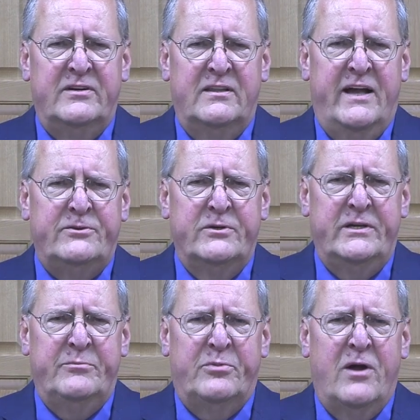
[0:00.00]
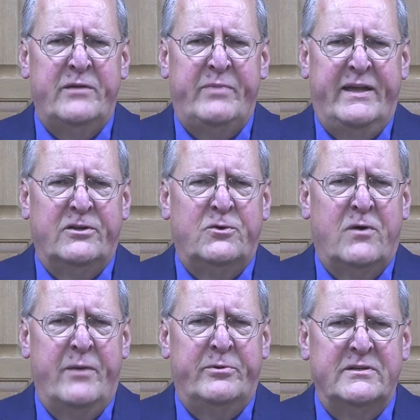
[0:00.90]
electric and broadband
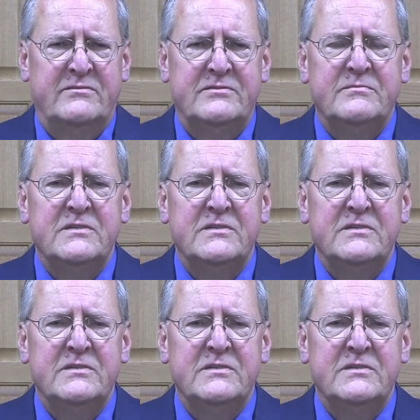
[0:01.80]
cooperative,